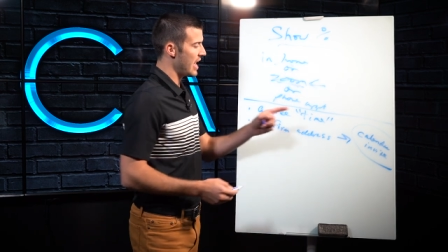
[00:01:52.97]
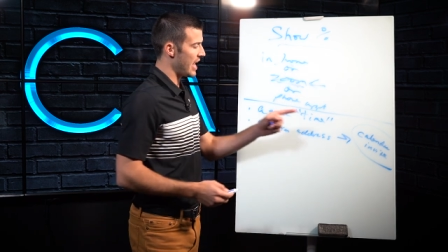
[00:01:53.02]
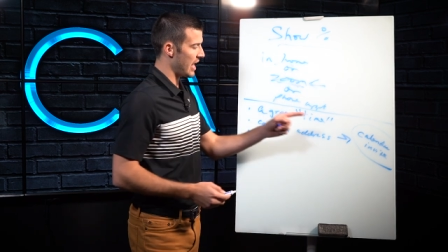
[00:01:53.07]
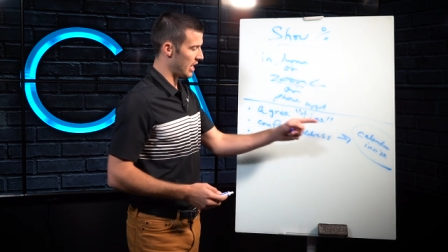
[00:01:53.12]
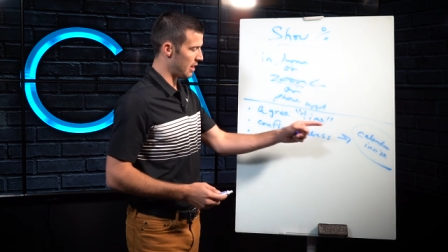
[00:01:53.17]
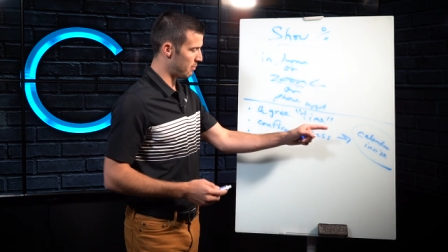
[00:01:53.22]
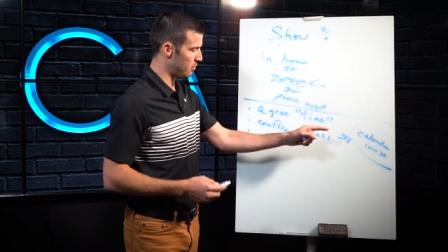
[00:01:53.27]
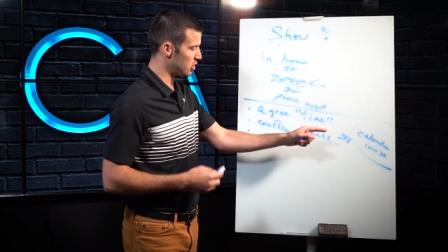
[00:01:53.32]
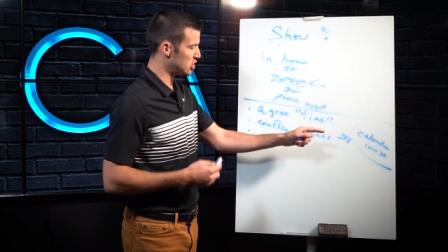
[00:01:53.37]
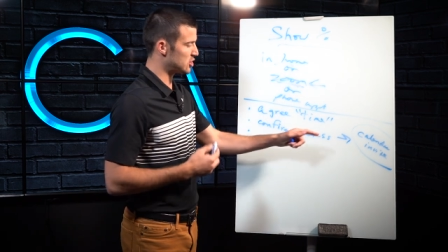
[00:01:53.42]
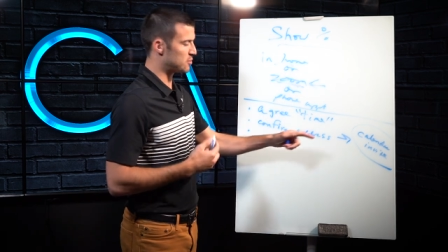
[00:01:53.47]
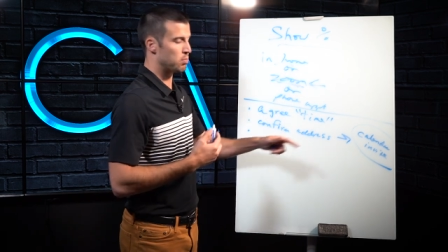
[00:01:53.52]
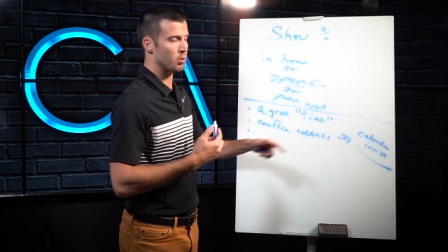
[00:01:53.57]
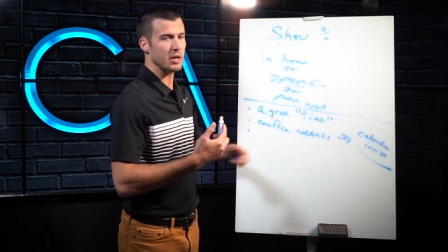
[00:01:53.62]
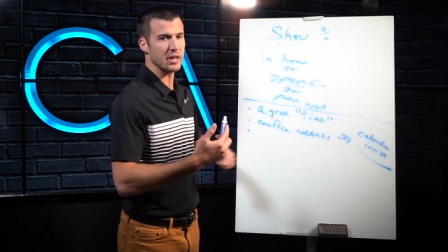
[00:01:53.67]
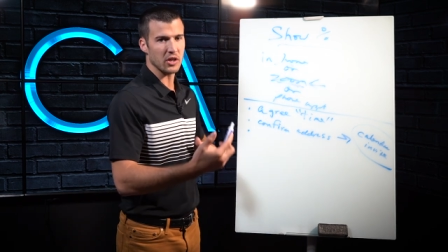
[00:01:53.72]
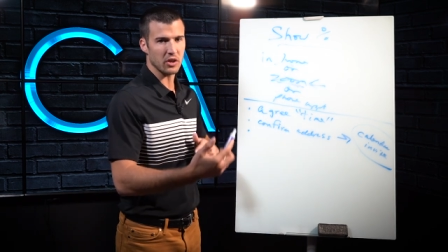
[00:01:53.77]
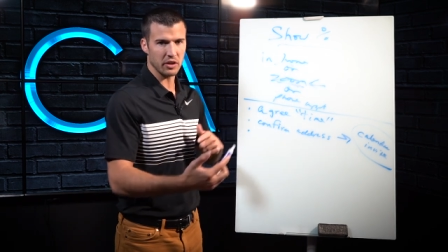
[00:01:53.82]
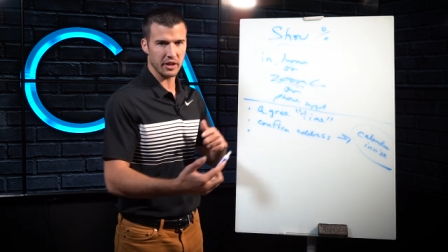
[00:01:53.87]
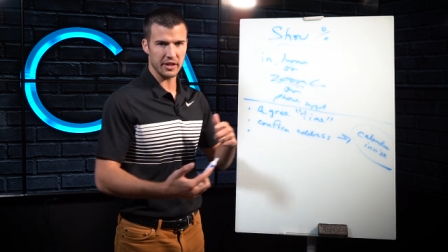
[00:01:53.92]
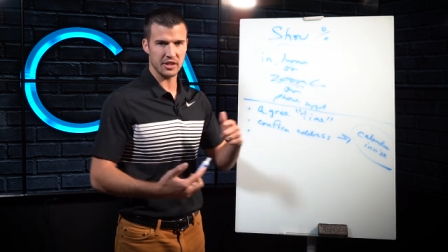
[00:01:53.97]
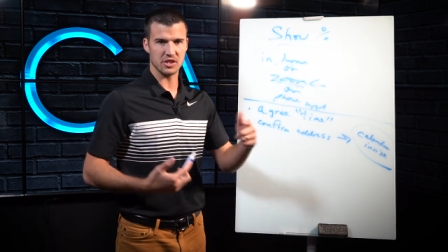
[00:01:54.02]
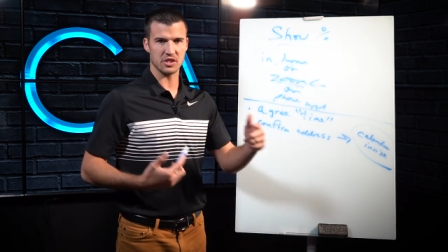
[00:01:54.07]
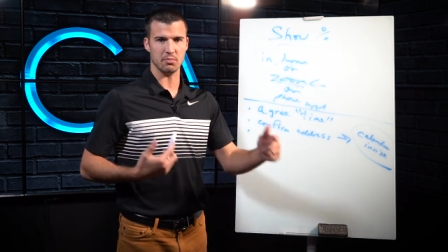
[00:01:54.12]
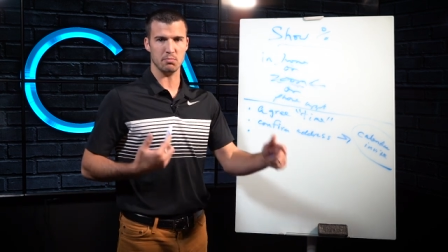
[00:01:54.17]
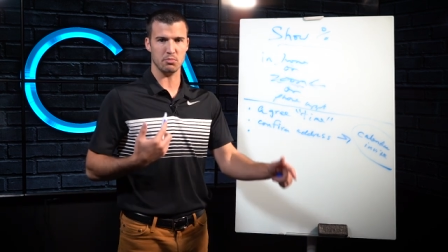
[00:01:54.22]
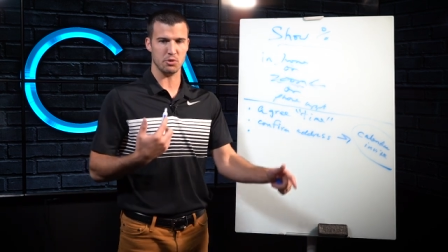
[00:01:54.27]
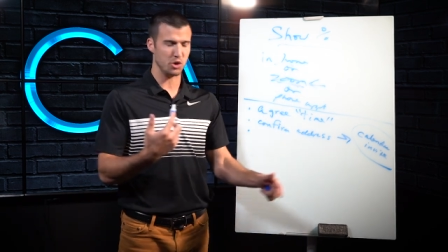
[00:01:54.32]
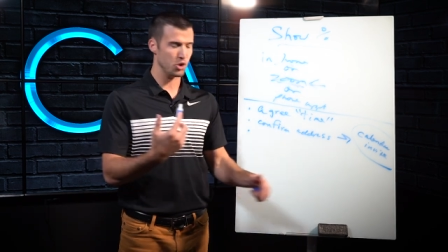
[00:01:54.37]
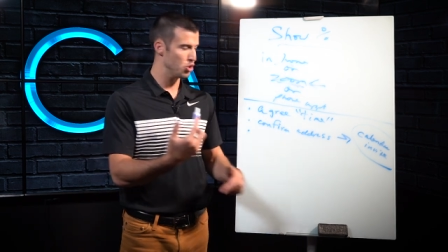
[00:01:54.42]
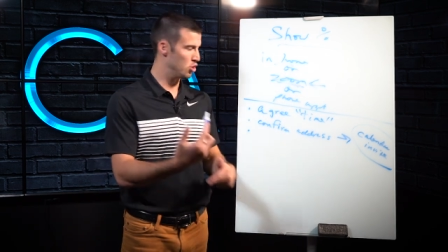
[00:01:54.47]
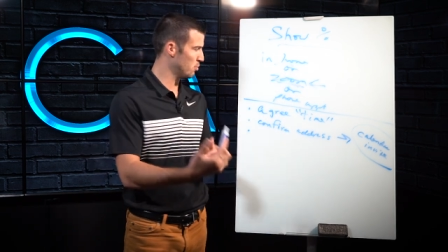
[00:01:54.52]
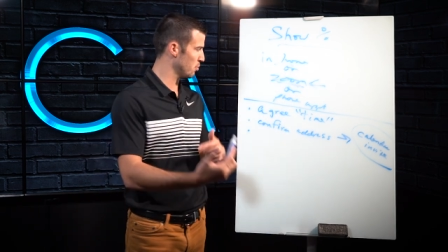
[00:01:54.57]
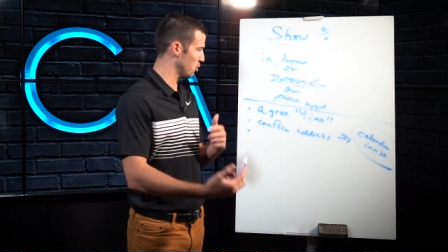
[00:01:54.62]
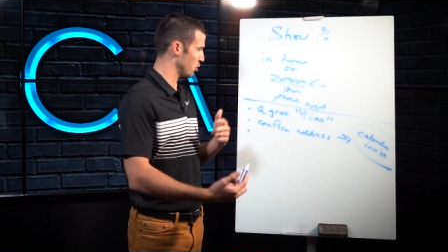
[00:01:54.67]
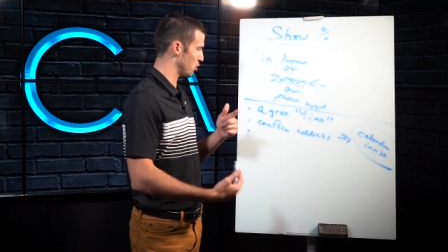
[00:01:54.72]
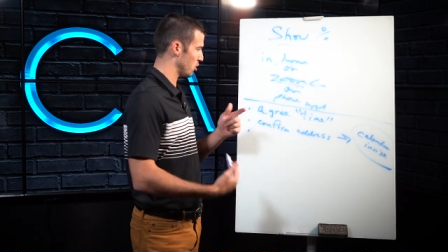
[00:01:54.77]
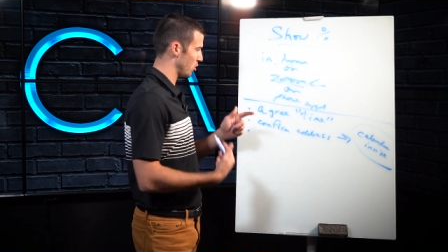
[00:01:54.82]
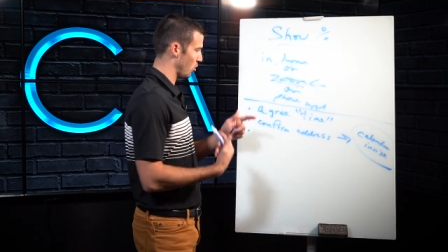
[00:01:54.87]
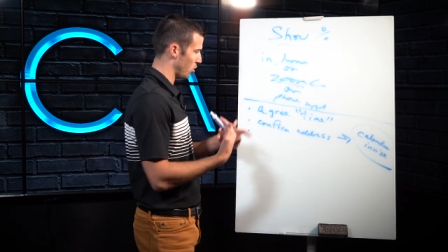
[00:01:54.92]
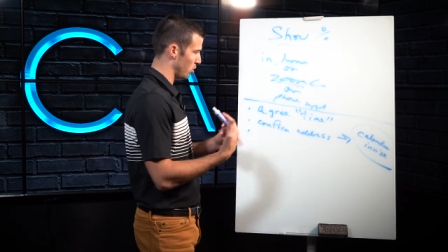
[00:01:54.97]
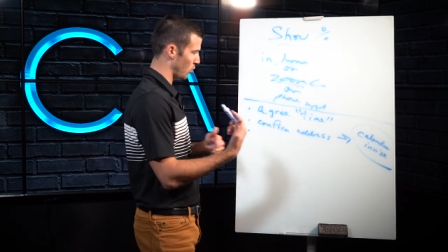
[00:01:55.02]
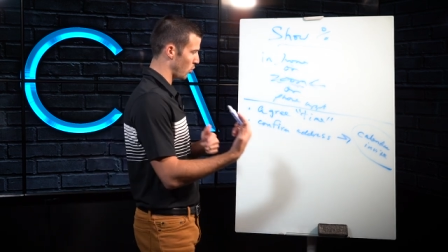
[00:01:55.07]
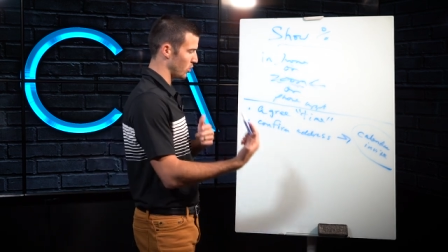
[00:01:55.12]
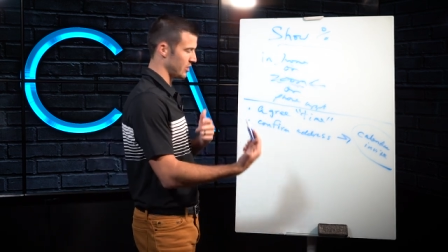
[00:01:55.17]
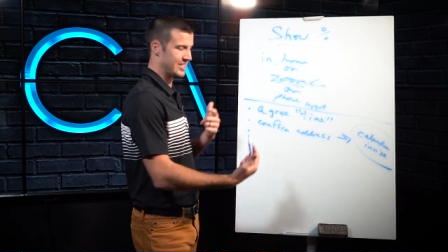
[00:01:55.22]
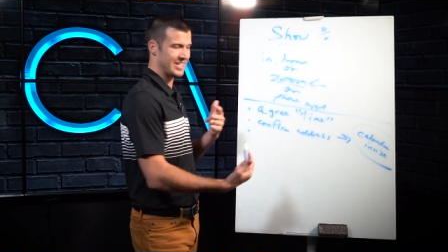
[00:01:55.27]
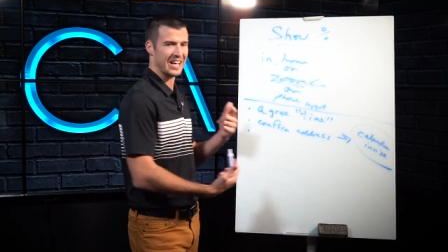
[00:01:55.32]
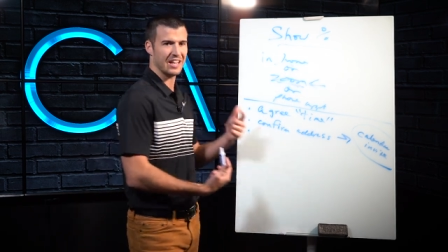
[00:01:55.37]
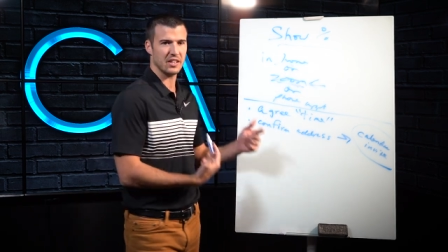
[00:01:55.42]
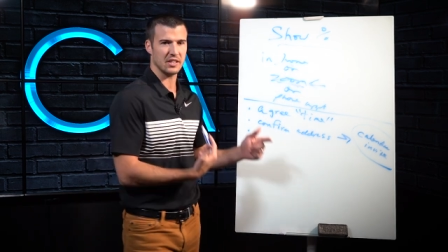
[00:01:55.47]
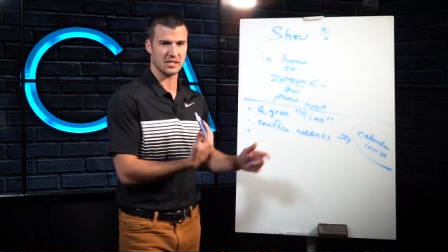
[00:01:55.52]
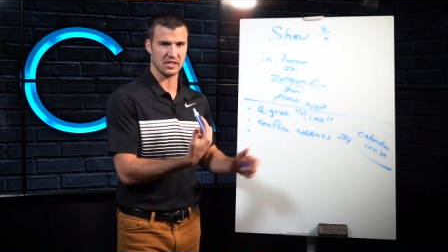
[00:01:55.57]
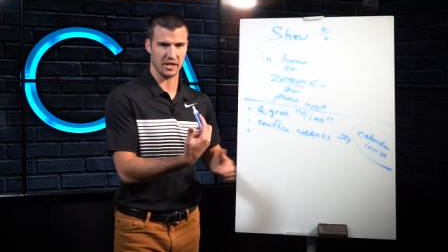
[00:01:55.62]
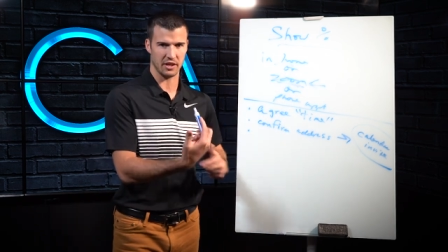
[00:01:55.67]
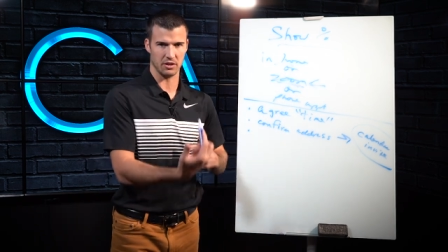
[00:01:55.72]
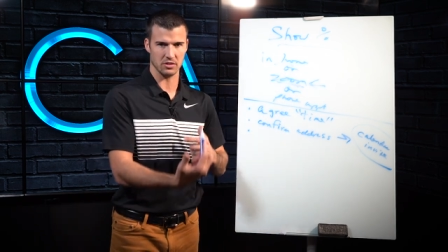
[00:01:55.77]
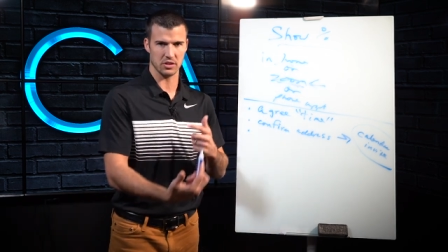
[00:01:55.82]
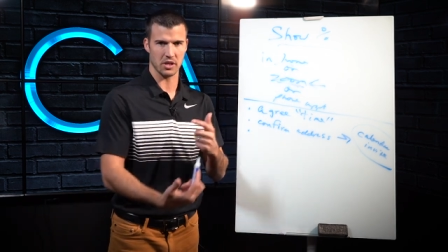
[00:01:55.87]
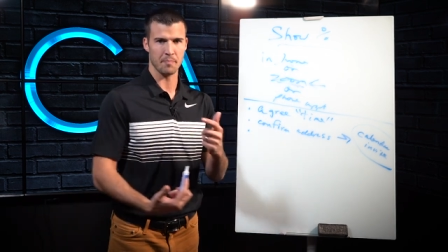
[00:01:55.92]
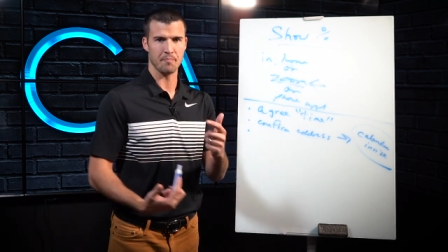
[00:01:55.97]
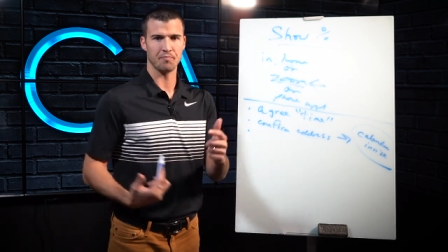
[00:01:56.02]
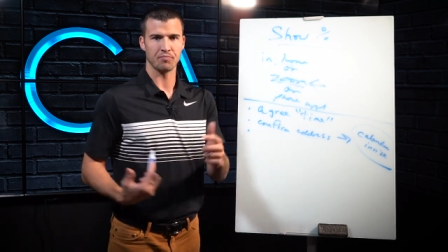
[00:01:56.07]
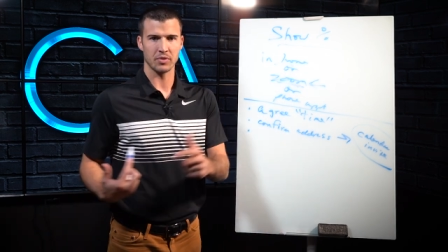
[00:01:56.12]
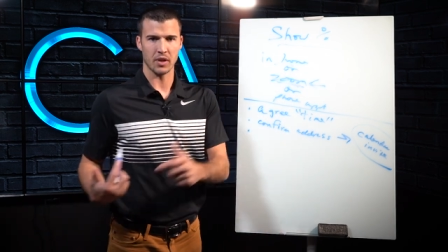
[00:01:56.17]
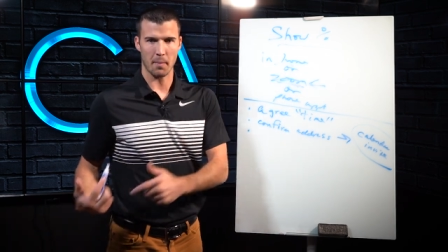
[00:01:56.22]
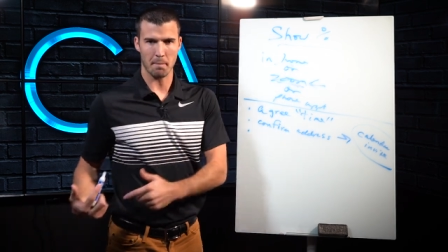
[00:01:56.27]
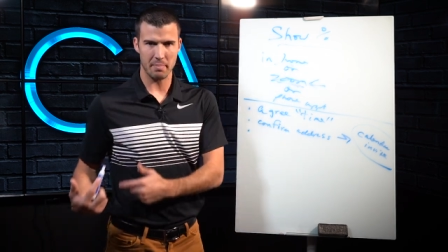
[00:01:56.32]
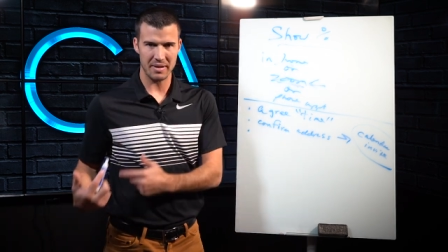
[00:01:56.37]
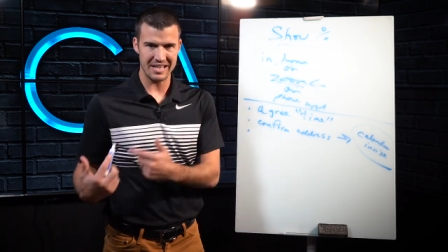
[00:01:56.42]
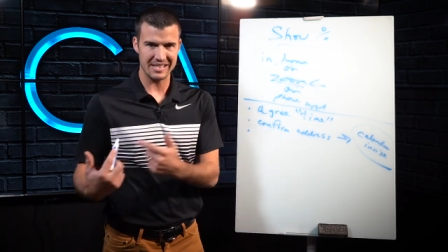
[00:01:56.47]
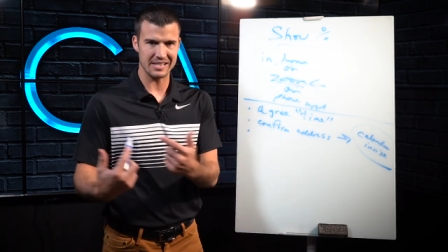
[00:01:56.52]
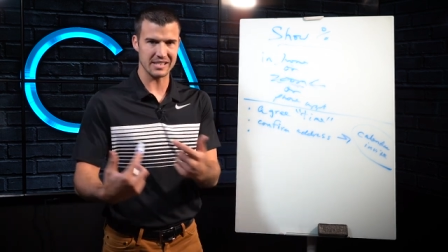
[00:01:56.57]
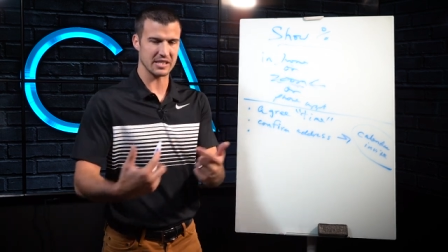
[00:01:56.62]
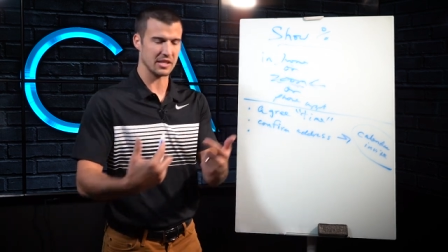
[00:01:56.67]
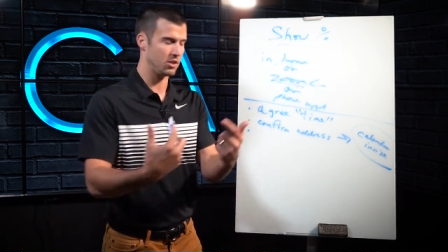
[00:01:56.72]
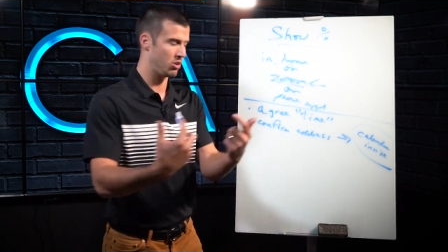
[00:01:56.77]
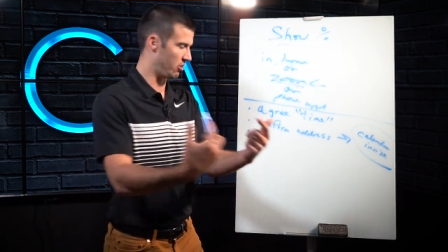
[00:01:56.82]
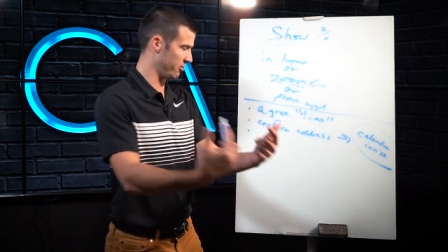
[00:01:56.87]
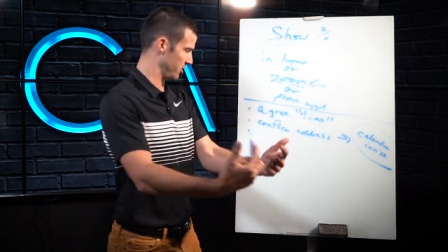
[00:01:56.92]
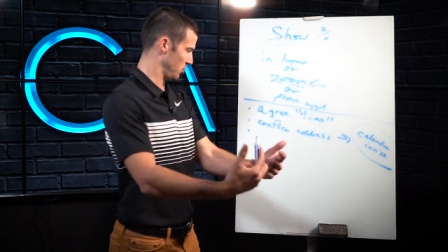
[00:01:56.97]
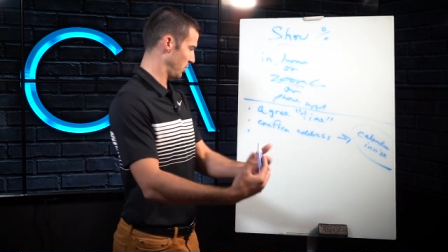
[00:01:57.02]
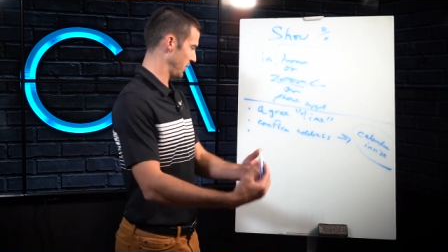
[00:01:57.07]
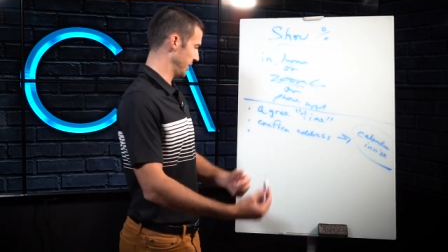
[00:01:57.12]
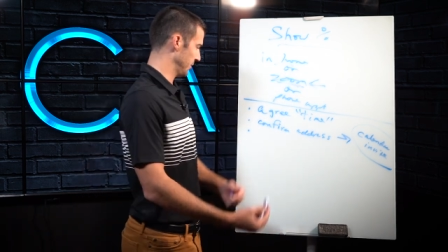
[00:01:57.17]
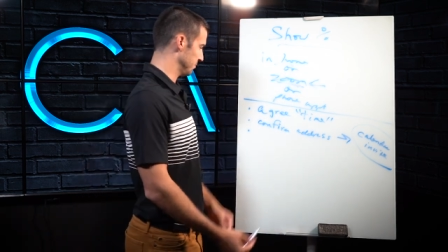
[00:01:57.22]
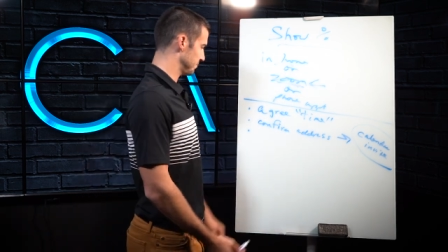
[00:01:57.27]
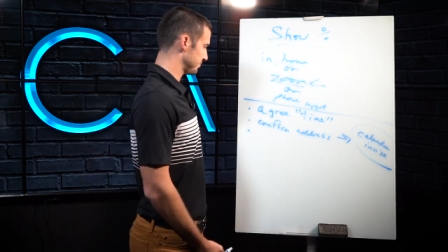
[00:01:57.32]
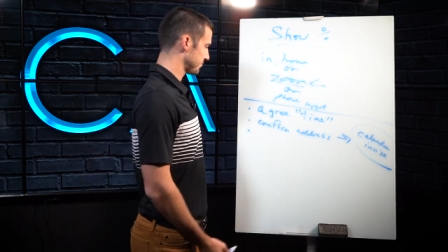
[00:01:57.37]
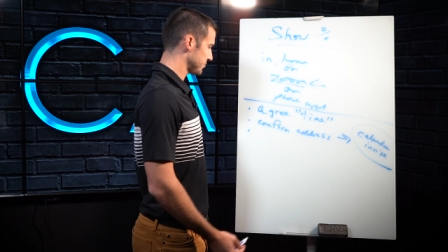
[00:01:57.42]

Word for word: and I'm going to sprinkle in some Zoom or telesales pieces along the way.